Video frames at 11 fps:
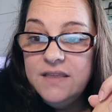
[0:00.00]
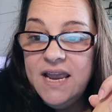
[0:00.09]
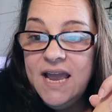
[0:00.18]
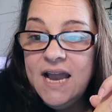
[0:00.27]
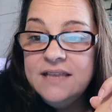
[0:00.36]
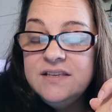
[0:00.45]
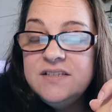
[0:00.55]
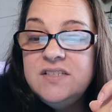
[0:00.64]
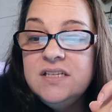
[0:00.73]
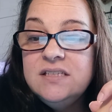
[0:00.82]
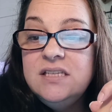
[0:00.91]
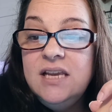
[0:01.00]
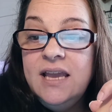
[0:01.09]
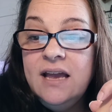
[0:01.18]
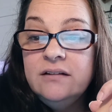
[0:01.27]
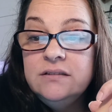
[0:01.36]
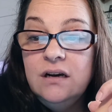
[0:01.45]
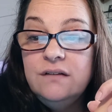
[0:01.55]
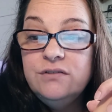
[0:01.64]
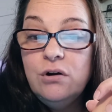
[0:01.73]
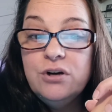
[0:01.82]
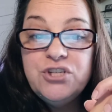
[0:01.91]
They had this 60 count
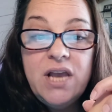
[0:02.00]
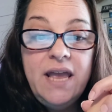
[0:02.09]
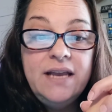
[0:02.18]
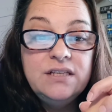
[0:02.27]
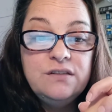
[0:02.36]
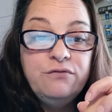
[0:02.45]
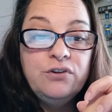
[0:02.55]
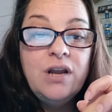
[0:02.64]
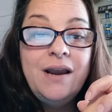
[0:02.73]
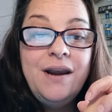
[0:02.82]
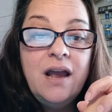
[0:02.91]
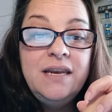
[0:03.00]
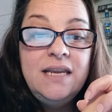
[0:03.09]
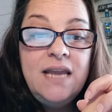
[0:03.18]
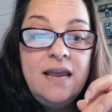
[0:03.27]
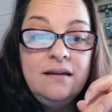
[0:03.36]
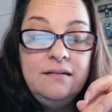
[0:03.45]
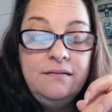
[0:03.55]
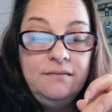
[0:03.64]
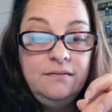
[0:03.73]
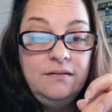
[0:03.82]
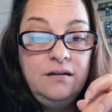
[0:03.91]
of large eggs for $9.98
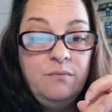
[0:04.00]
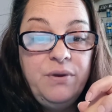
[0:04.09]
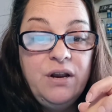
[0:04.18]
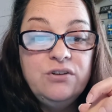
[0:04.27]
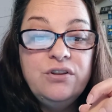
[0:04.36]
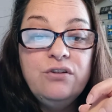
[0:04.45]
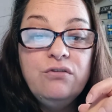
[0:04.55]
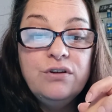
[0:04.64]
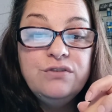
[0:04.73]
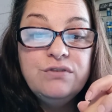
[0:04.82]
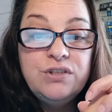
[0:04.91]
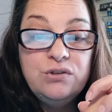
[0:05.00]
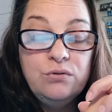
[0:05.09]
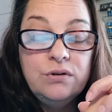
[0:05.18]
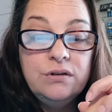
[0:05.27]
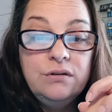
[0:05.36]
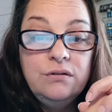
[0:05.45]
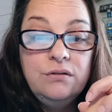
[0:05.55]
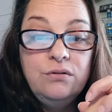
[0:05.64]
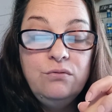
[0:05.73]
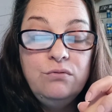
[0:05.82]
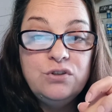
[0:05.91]
compared to the grocery store,
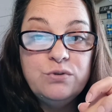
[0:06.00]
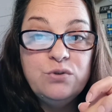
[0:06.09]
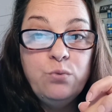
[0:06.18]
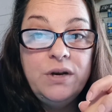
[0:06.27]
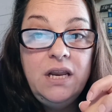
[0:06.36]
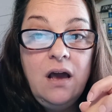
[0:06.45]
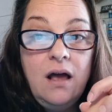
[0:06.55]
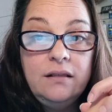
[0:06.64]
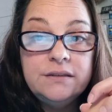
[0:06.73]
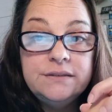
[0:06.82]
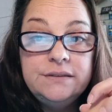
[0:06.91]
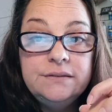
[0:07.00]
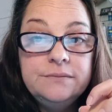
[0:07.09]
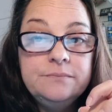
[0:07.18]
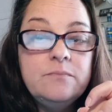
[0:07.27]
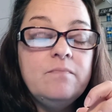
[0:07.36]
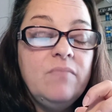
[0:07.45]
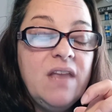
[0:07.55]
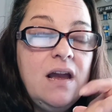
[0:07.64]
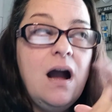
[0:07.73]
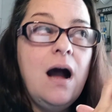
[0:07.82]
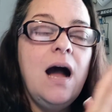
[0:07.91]
which was $20.
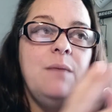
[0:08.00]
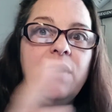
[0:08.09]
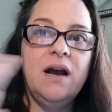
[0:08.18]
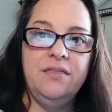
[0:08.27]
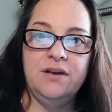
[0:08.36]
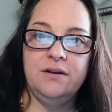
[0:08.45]
I buy